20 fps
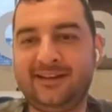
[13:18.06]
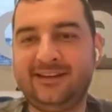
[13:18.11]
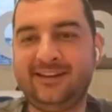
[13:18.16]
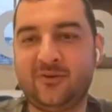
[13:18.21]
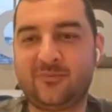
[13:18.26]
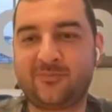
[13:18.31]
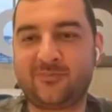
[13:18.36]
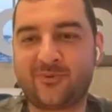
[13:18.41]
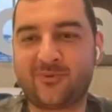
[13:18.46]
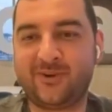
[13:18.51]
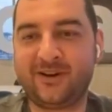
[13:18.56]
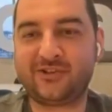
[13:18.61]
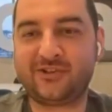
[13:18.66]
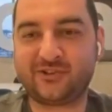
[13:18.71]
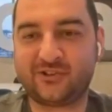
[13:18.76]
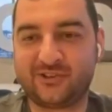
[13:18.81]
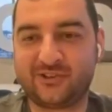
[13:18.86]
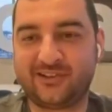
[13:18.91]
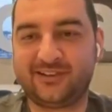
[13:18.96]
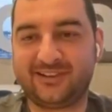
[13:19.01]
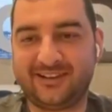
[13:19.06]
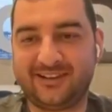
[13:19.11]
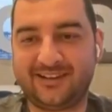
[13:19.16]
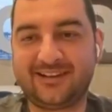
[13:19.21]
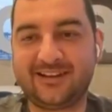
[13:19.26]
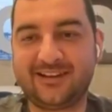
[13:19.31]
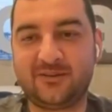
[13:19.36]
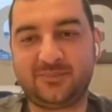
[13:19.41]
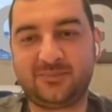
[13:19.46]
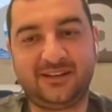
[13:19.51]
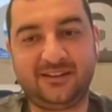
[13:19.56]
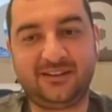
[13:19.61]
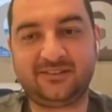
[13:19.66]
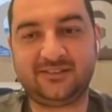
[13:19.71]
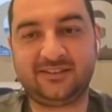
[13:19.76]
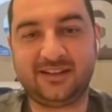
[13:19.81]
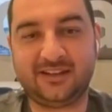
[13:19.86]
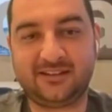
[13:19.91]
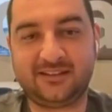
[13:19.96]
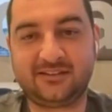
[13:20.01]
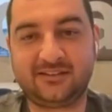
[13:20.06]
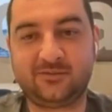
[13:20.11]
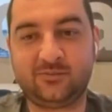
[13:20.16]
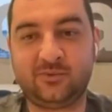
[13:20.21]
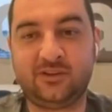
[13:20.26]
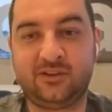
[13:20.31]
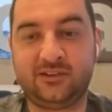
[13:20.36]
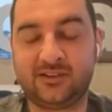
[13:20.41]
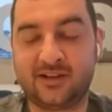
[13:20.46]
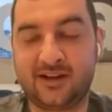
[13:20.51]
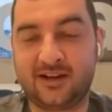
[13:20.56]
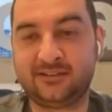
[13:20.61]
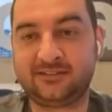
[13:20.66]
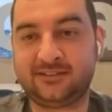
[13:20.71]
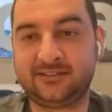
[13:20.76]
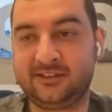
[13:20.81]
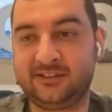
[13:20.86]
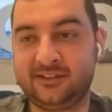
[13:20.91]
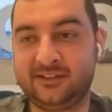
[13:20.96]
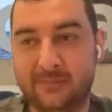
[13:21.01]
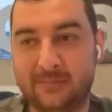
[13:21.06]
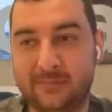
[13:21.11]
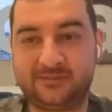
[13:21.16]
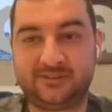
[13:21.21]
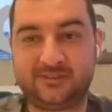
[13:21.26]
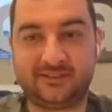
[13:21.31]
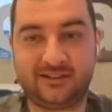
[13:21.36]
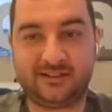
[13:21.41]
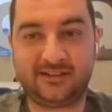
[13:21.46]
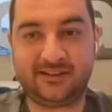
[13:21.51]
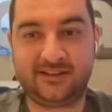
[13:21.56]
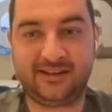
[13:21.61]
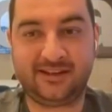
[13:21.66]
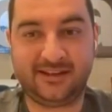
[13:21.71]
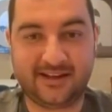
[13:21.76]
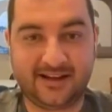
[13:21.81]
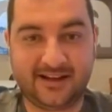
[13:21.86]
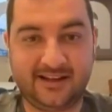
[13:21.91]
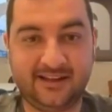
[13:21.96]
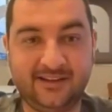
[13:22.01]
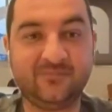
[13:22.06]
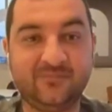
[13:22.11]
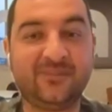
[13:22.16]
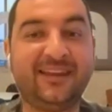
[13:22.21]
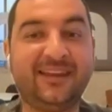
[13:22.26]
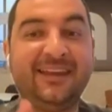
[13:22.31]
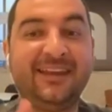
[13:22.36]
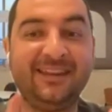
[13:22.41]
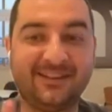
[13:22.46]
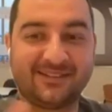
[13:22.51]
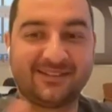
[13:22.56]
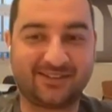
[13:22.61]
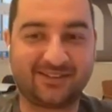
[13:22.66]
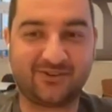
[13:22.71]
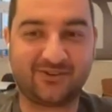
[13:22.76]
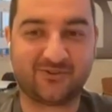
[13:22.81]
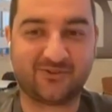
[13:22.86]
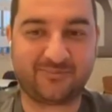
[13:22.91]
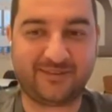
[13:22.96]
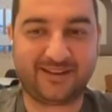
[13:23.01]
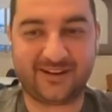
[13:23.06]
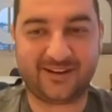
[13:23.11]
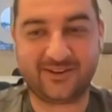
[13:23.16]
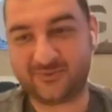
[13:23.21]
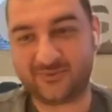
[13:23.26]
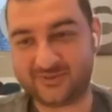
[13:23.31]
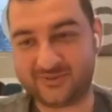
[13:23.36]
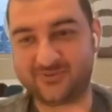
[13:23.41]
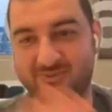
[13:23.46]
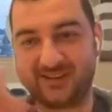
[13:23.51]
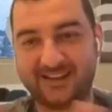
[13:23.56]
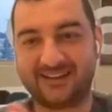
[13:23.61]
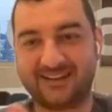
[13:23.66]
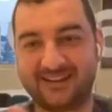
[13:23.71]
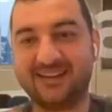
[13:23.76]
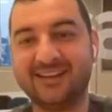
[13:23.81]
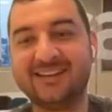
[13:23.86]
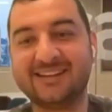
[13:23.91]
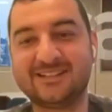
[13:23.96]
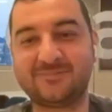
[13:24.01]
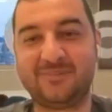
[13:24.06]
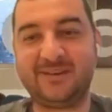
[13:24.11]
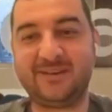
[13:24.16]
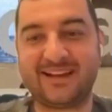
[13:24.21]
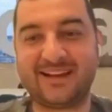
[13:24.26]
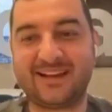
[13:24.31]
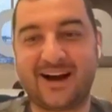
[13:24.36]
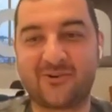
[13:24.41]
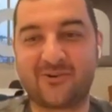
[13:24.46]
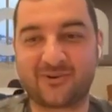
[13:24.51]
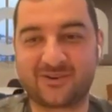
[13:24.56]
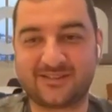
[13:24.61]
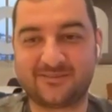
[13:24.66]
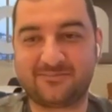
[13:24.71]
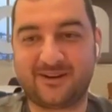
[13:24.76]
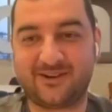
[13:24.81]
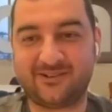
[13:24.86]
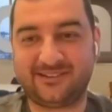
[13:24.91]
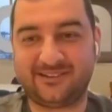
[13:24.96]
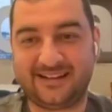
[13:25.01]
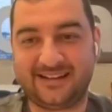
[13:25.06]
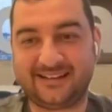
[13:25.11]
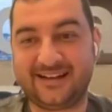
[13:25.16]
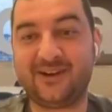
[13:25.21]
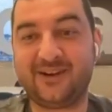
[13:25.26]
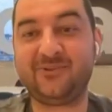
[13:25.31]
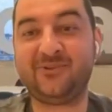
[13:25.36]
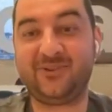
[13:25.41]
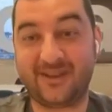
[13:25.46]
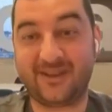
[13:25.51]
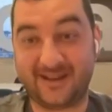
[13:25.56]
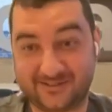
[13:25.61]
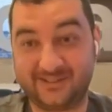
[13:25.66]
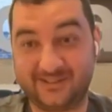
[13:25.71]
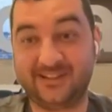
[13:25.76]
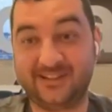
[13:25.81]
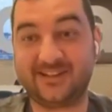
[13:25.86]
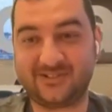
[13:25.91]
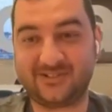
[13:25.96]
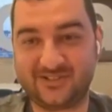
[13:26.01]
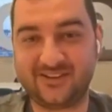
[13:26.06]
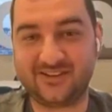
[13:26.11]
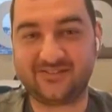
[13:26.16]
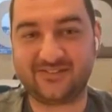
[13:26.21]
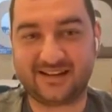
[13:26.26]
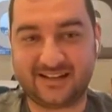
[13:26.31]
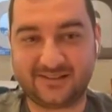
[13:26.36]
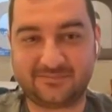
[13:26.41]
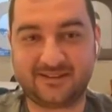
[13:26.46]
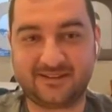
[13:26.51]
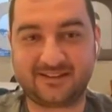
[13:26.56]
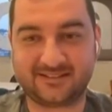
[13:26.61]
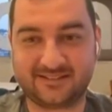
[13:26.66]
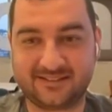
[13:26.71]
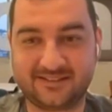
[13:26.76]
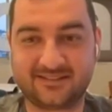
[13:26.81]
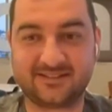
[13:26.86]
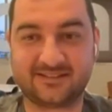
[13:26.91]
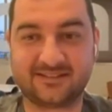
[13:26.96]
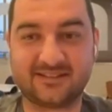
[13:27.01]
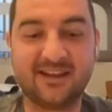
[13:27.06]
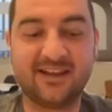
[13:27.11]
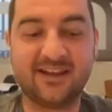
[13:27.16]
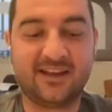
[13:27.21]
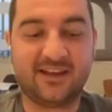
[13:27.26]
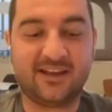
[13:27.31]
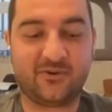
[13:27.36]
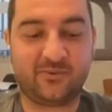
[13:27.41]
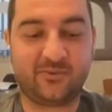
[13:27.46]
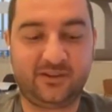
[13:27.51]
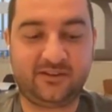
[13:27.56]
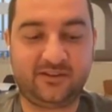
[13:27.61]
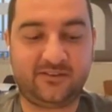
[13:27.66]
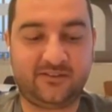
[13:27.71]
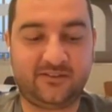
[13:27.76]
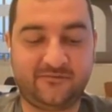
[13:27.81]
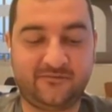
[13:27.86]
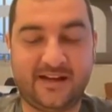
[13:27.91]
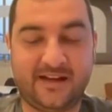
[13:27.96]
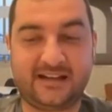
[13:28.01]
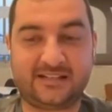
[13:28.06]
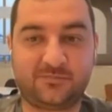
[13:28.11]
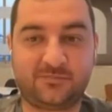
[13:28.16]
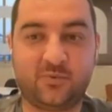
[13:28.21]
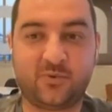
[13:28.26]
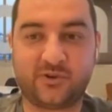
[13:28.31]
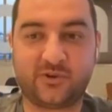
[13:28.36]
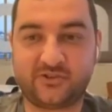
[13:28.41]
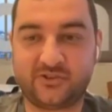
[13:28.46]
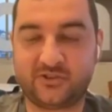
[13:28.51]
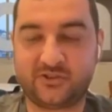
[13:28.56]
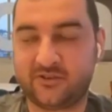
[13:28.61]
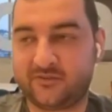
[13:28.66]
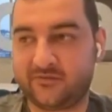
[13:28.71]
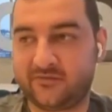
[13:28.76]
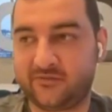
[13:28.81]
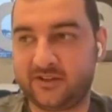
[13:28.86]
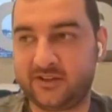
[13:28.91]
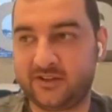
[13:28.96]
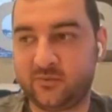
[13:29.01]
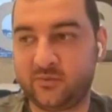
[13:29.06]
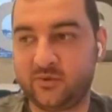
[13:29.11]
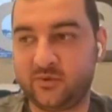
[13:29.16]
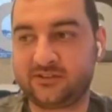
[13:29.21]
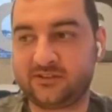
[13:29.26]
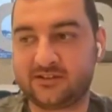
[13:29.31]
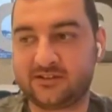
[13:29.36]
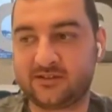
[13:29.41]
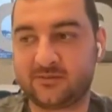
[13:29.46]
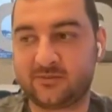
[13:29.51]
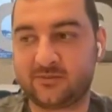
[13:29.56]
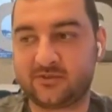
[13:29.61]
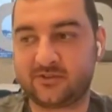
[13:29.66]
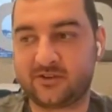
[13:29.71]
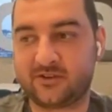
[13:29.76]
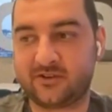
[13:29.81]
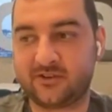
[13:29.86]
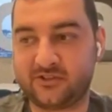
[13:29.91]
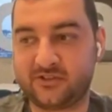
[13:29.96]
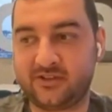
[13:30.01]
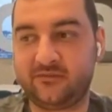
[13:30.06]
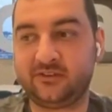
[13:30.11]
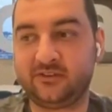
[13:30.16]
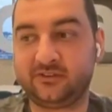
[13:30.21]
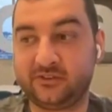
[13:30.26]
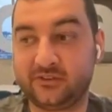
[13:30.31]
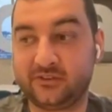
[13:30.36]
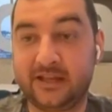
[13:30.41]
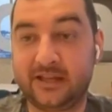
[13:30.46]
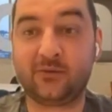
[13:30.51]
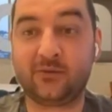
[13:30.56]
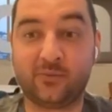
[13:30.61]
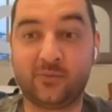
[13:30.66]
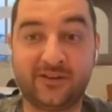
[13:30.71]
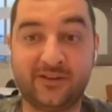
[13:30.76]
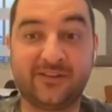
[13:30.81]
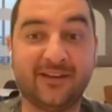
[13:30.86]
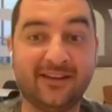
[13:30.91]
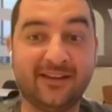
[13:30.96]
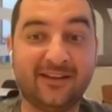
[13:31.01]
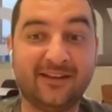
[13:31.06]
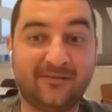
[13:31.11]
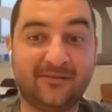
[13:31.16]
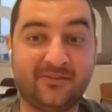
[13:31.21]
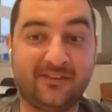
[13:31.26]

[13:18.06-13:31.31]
any operational company today that will not adopt AI in a secure manner, which we can speak hours about that, how do you actually achieve that? Because this is a really vast portion of what customers are achieving today with